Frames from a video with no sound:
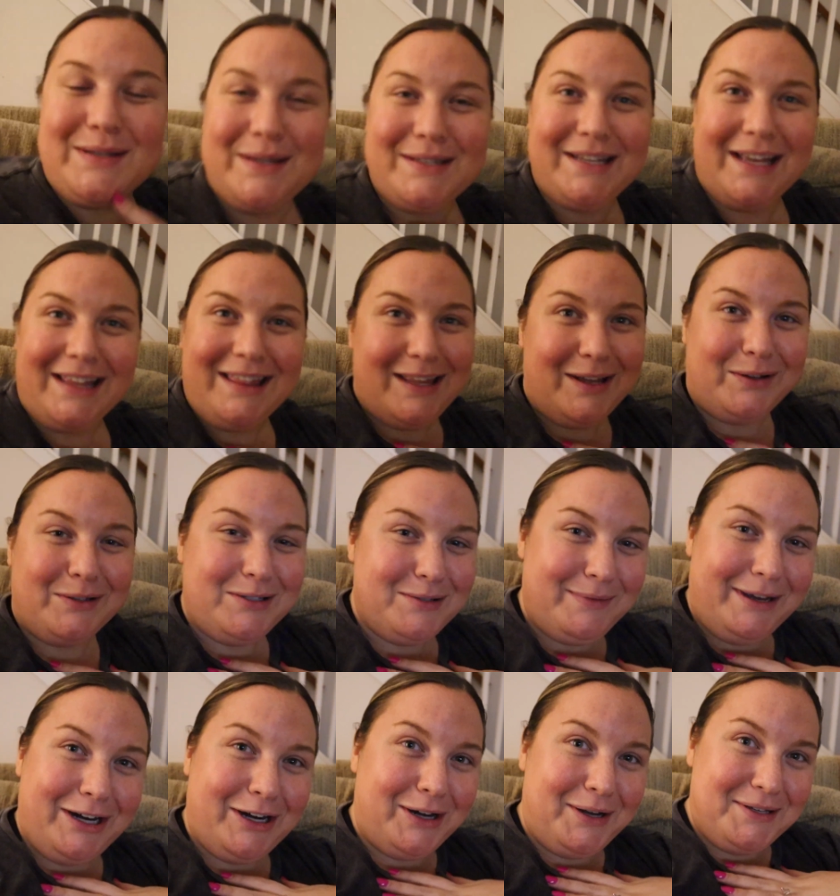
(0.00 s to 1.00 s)
so it's like the
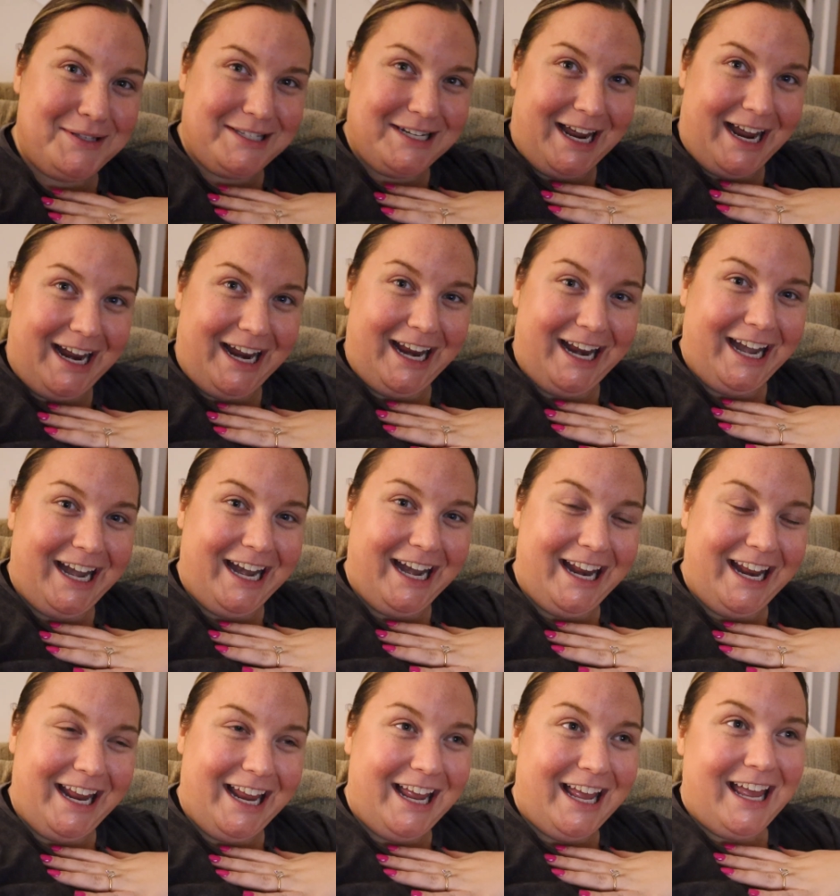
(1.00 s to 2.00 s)
ultimate girls' night.
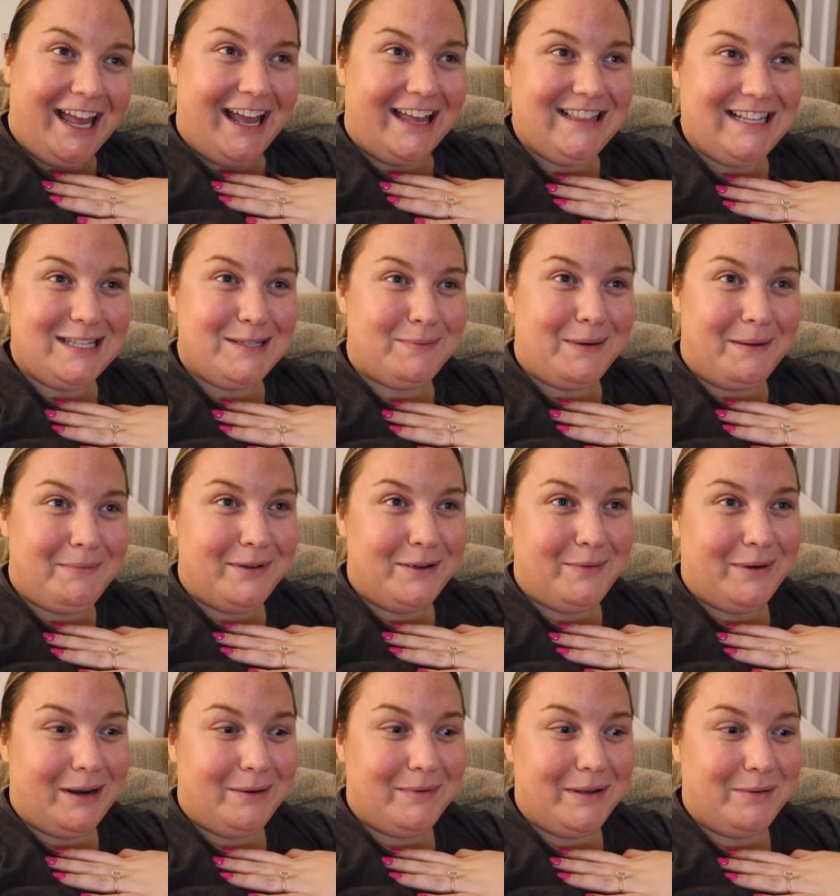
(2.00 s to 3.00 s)
And that's probably
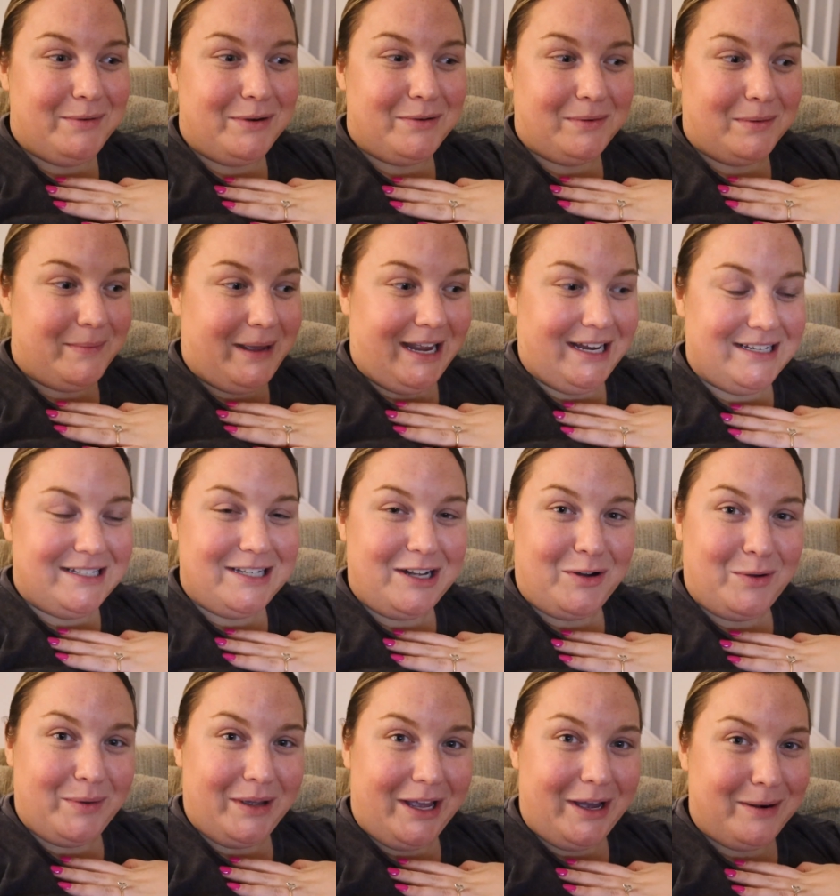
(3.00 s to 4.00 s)
where we will remain
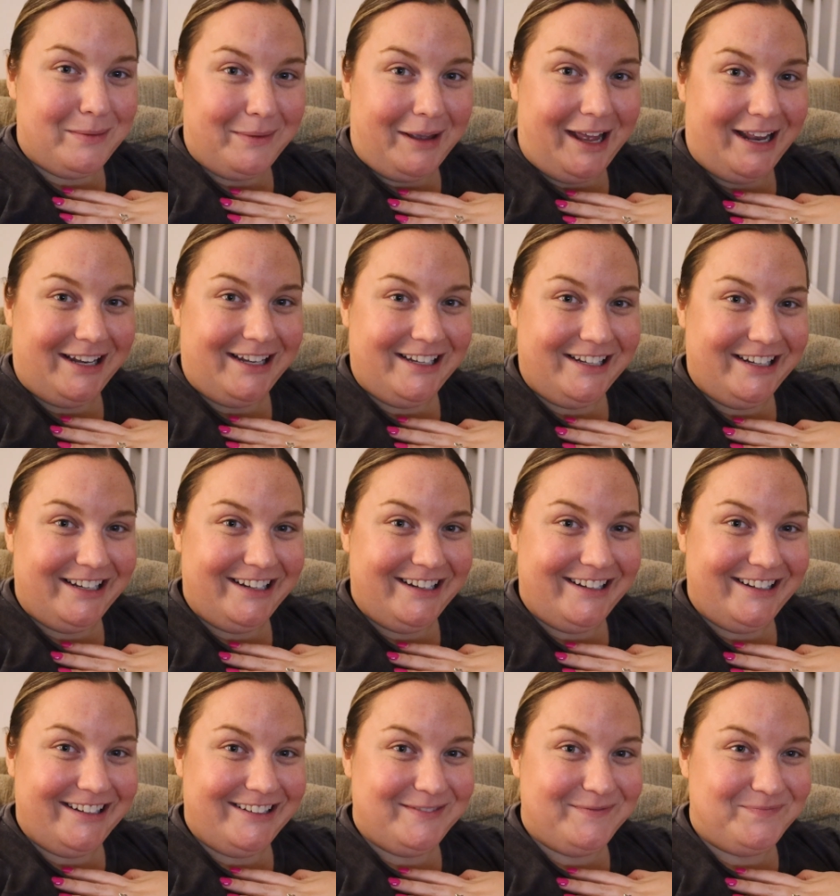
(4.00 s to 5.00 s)
until we go to bed.
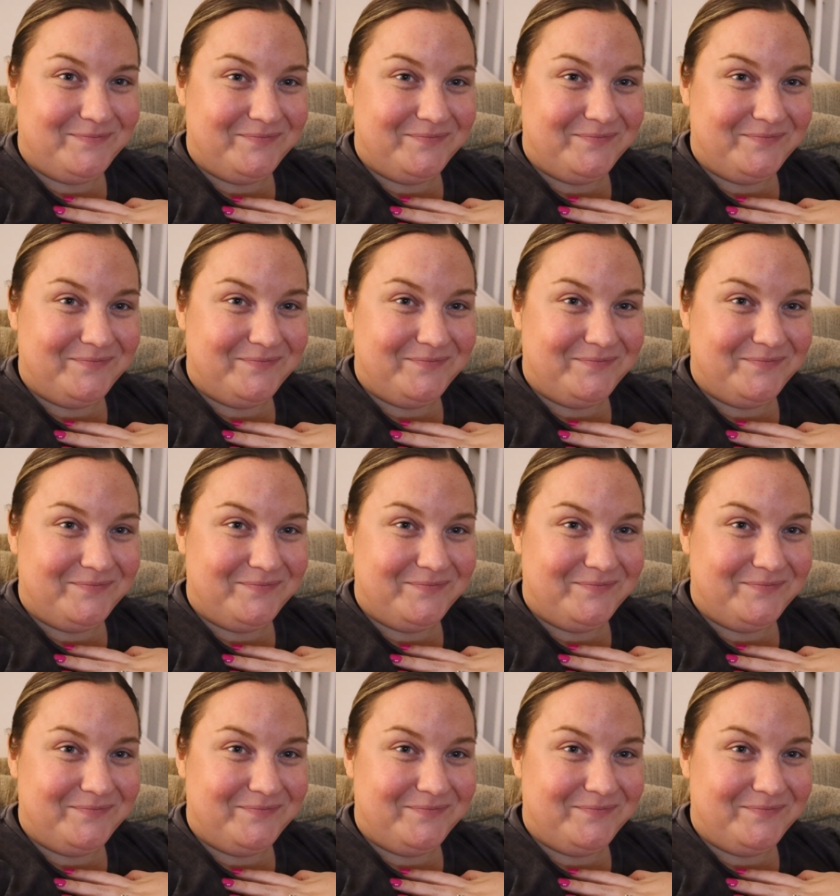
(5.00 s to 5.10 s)
Yep.